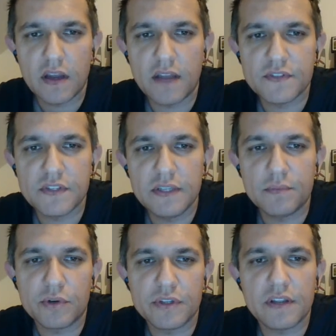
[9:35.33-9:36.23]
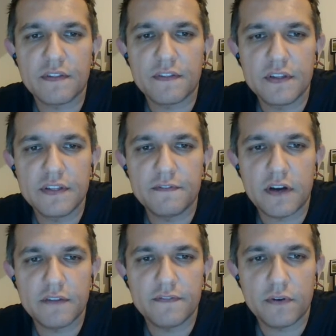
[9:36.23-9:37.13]
I've seen more than
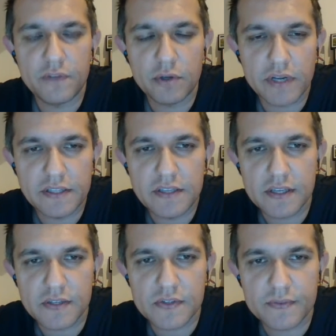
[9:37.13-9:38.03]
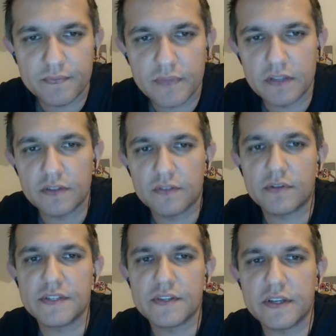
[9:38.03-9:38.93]
35 of your ideas in the
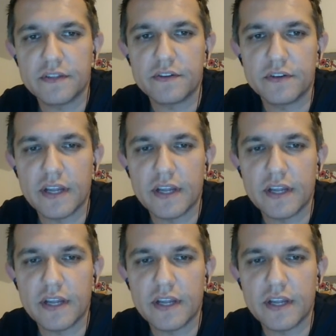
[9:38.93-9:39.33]
Tricider,